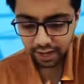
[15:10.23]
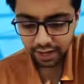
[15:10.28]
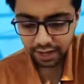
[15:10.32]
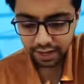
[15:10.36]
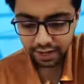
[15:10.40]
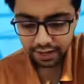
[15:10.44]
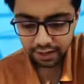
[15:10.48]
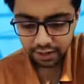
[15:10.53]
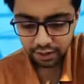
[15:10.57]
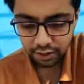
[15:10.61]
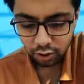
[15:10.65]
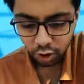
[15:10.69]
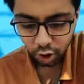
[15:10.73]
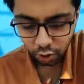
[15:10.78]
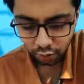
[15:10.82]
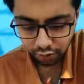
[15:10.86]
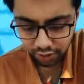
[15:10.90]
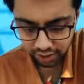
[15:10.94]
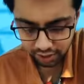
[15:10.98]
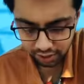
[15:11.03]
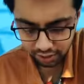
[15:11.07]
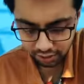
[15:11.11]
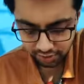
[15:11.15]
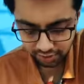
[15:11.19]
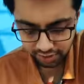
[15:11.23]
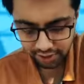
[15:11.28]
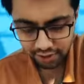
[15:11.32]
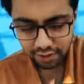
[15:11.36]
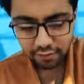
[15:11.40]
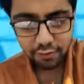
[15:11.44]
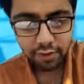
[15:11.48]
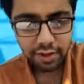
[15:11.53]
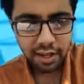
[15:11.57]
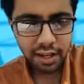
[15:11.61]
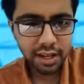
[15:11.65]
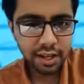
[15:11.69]
and the towel is
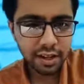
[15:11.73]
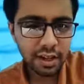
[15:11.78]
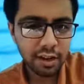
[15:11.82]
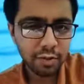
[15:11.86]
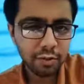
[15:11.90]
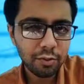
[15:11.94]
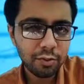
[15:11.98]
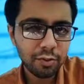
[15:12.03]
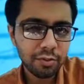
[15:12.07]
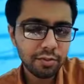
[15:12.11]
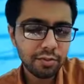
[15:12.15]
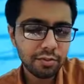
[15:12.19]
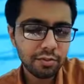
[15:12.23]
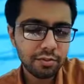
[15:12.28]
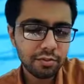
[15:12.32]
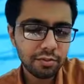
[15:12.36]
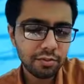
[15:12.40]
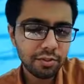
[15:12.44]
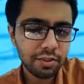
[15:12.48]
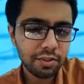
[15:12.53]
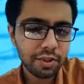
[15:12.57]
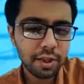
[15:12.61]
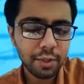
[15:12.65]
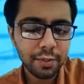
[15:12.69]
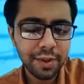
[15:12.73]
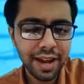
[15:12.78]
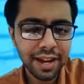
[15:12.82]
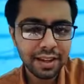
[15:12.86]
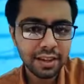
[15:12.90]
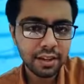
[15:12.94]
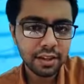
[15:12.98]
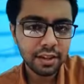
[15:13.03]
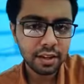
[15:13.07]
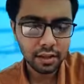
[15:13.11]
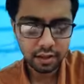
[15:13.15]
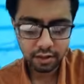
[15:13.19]
basically you have to
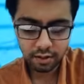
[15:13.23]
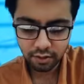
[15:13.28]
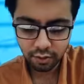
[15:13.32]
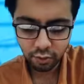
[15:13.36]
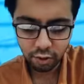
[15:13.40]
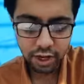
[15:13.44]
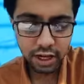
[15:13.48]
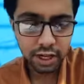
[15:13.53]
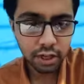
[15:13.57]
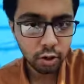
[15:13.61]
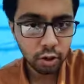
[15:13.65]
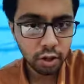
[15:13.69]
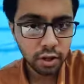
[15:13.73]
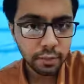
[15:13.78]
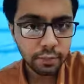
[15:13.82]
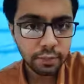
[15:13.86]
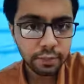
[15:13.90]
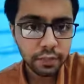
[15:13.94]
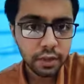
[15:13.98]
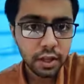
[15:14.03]
imagine things what I told.